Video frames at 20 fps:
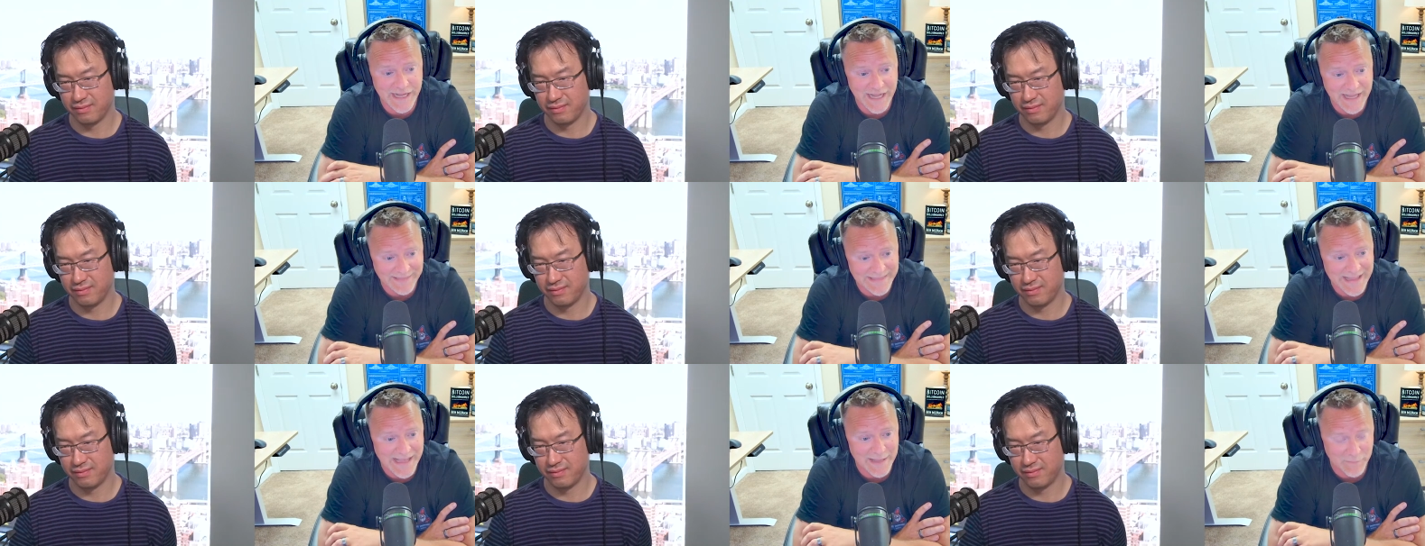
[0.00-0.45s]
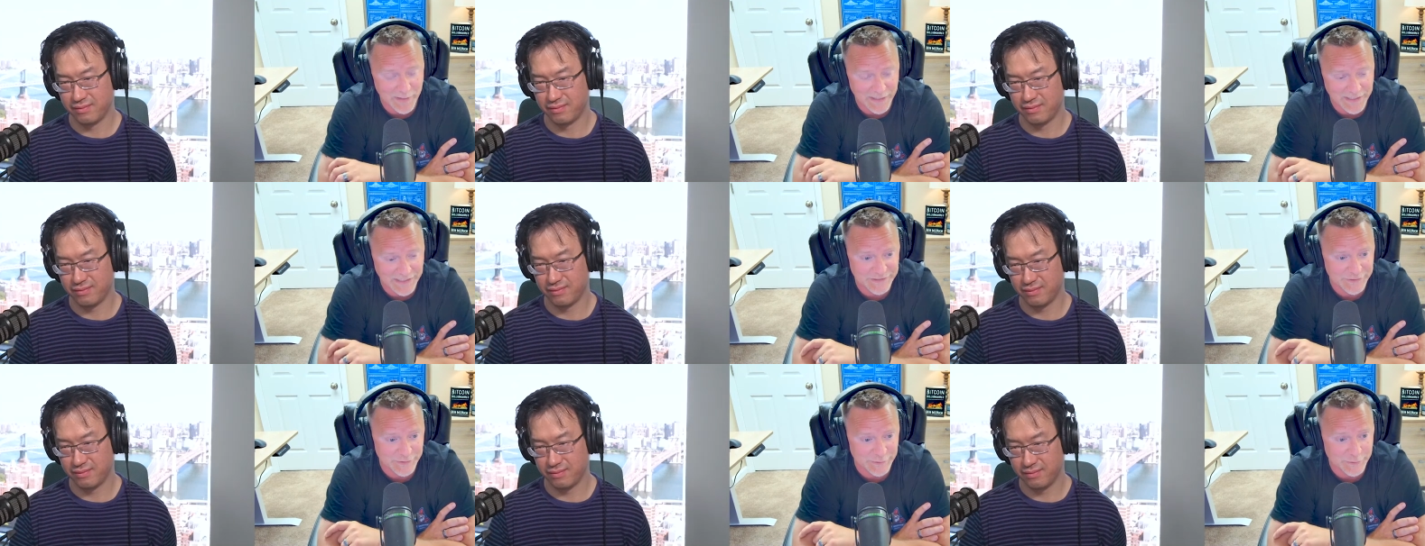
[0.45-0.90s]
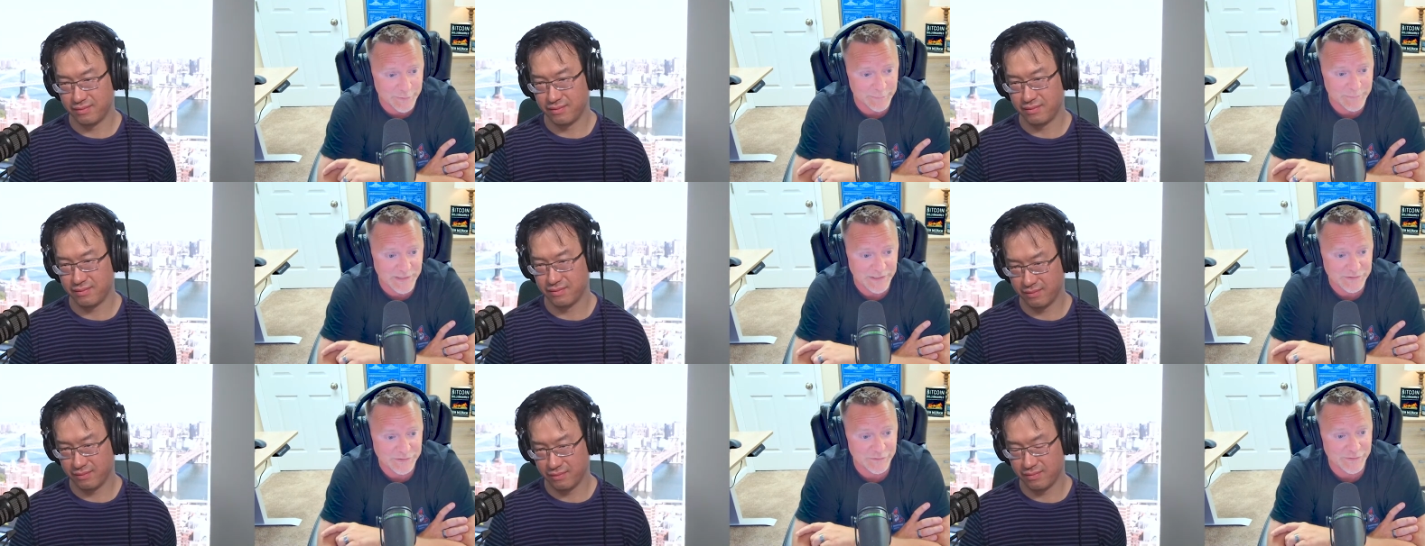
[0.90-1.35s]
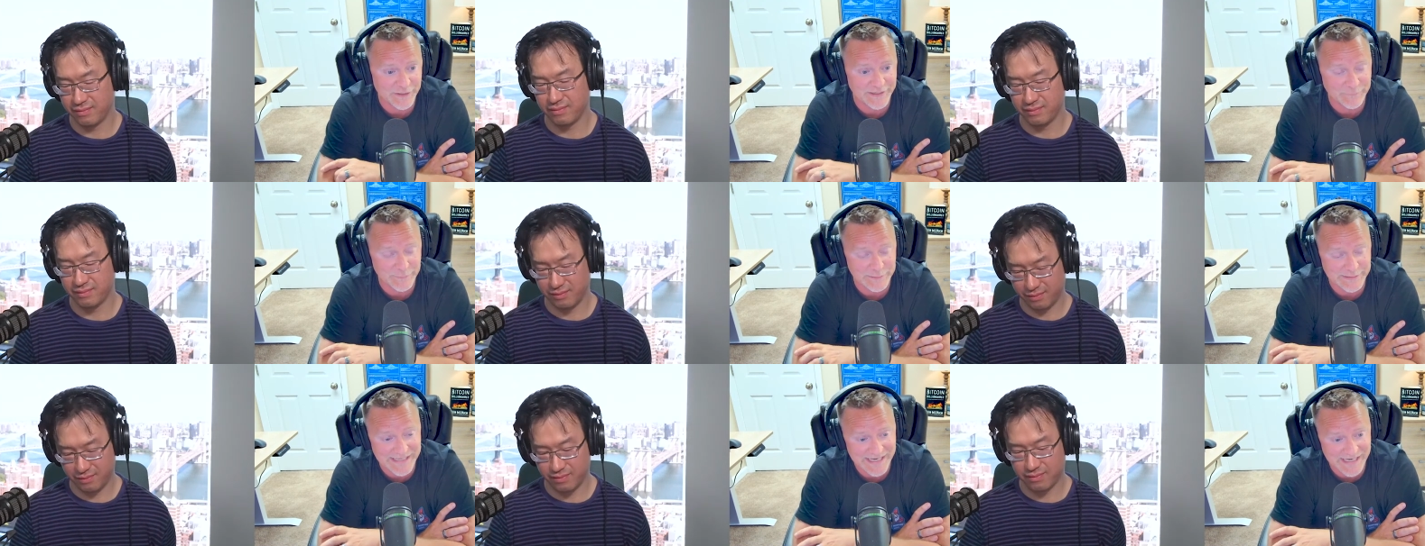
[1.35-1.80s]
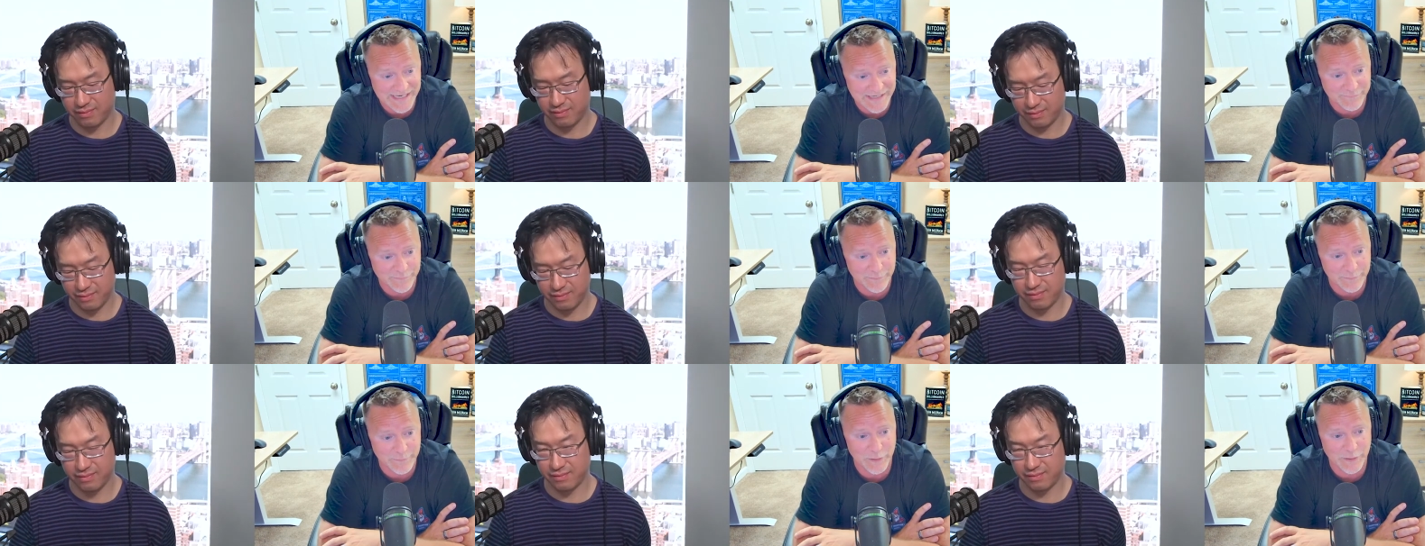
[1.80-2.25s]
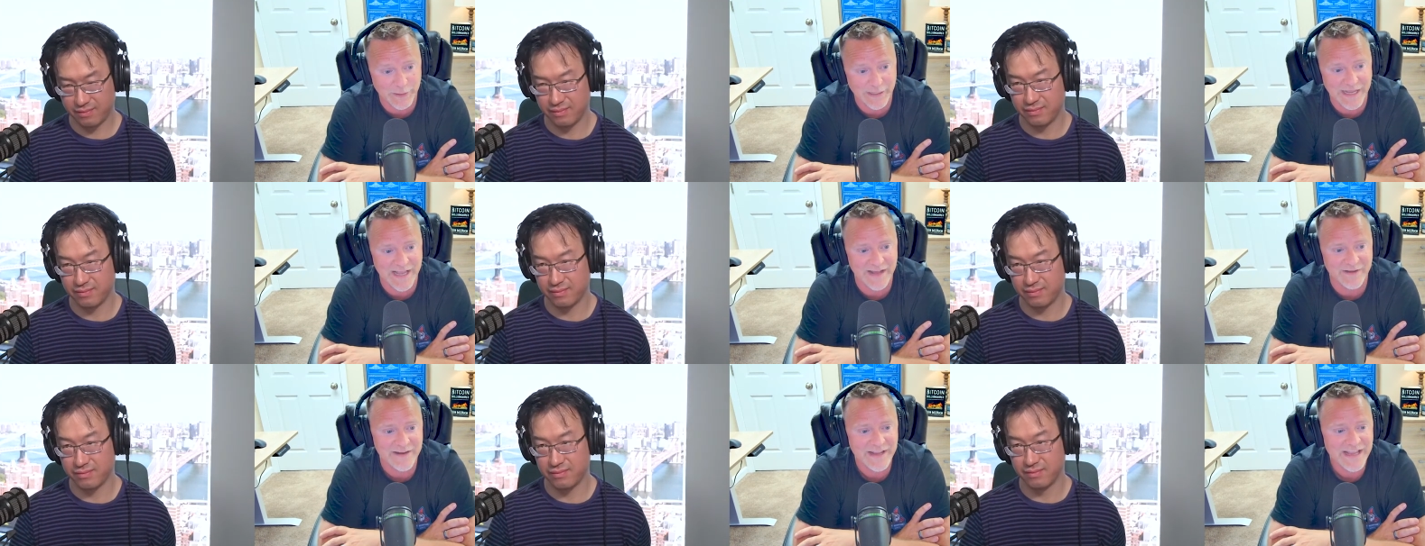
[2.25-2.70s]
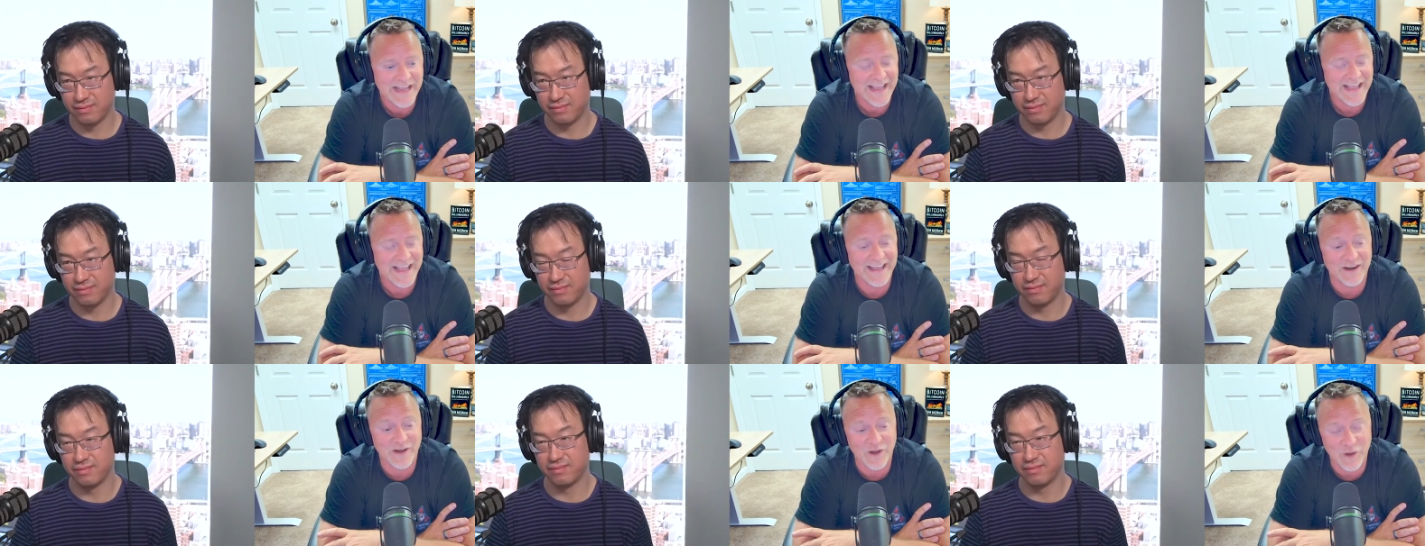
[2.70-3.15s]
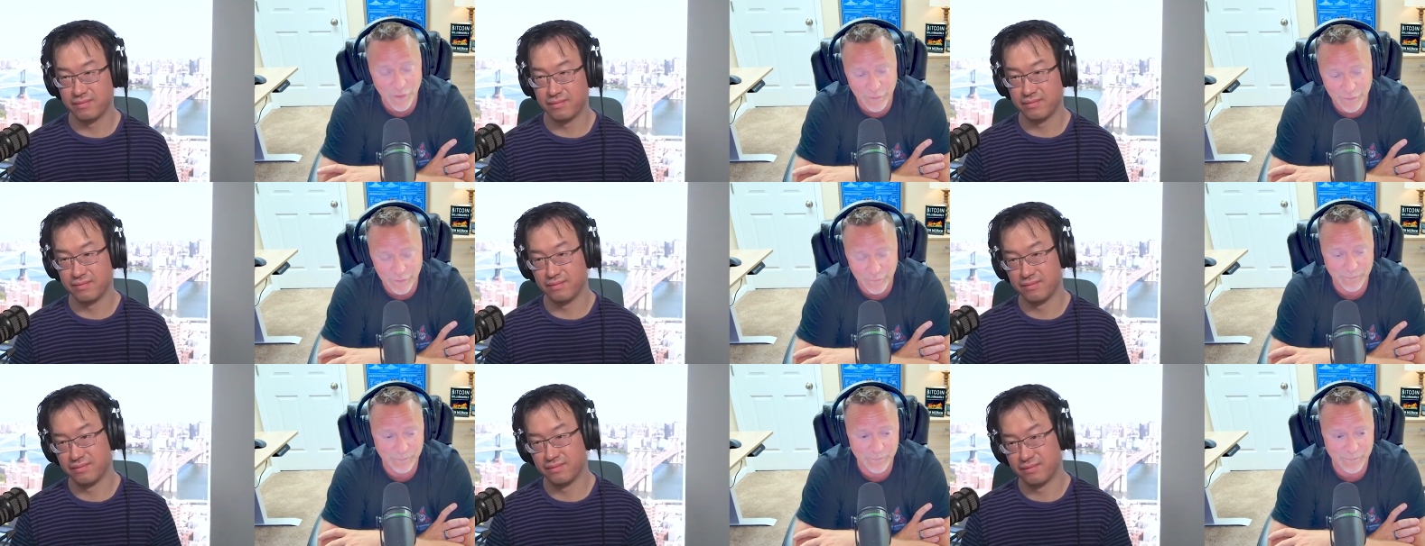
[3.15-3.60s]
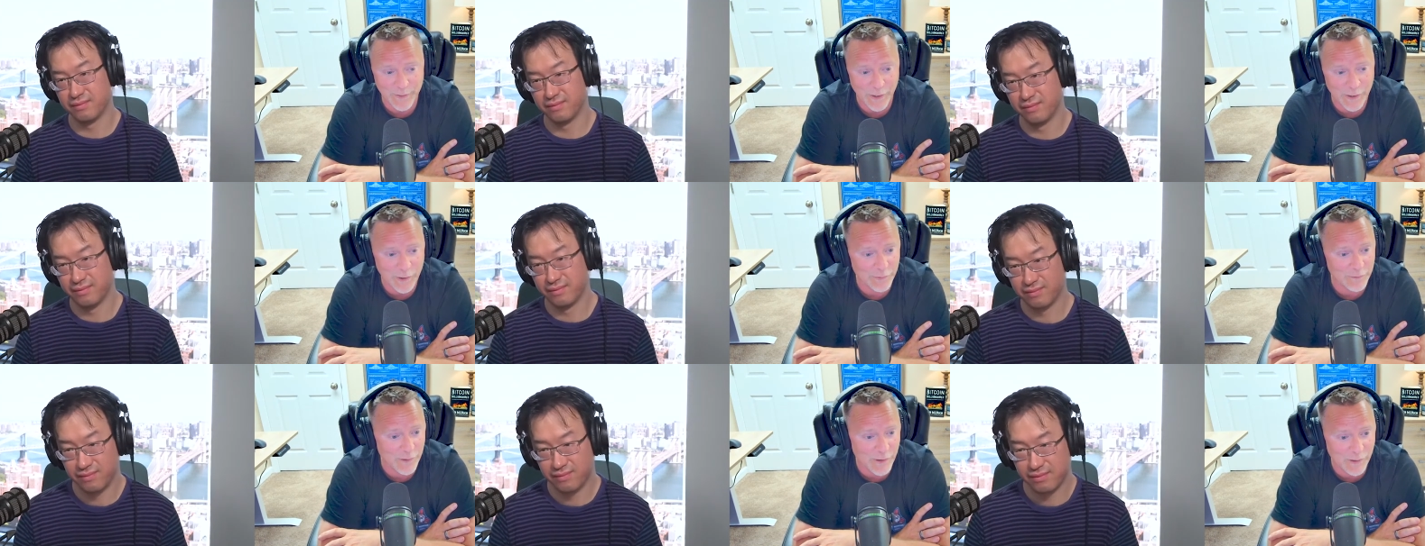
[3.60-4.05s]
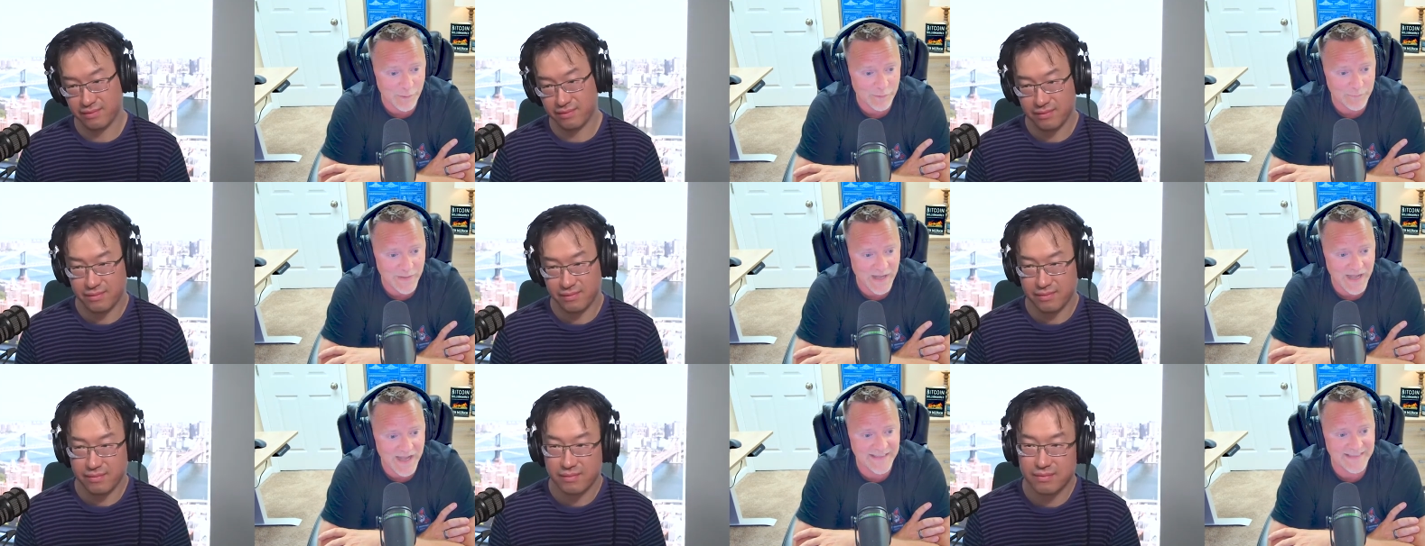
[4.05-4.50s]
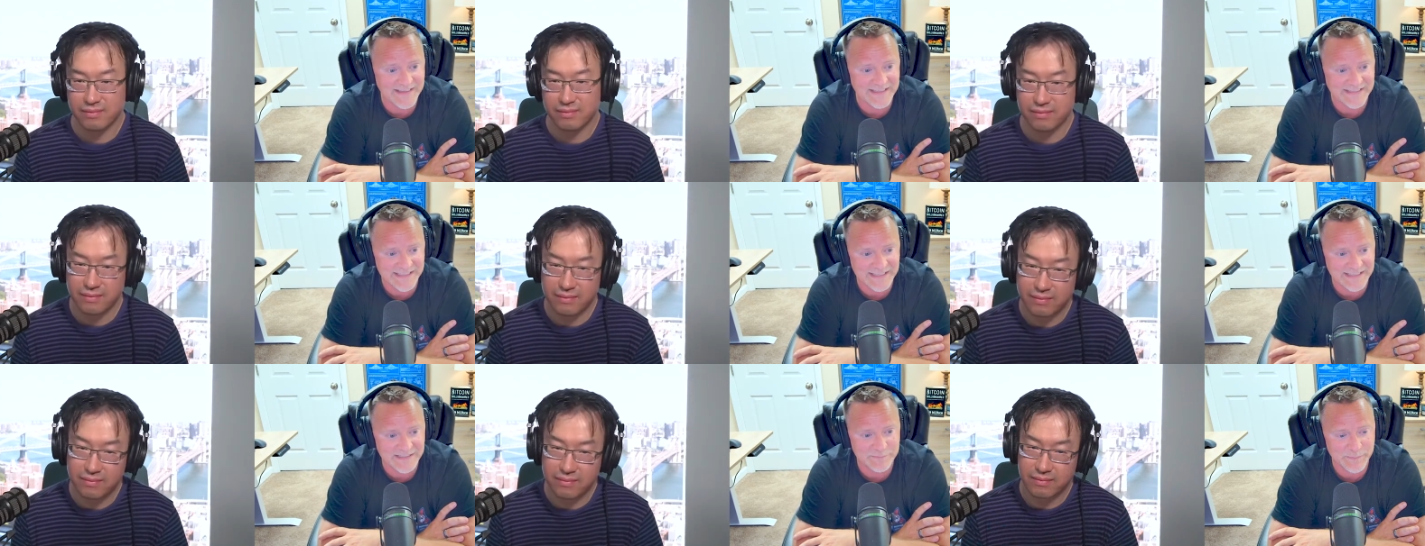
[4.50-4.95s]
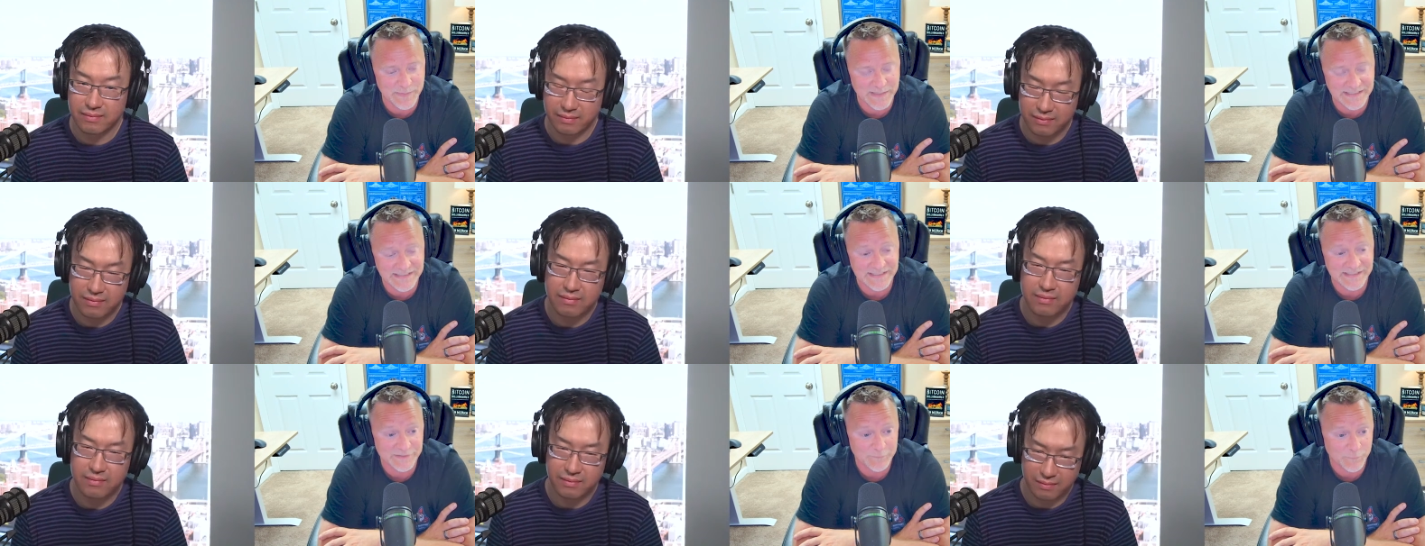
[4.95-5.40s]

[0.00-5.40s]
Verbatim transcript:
Speaker 1: got that money to her to make sure that it was taken from her account and all the all, all the behind the scenes pieces.